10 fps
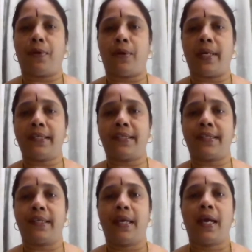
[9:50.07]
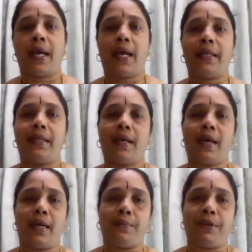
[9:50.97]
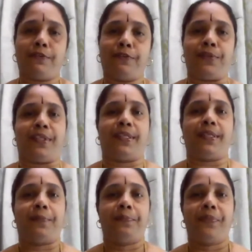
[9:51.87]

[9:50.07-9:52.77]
products and the animal foods.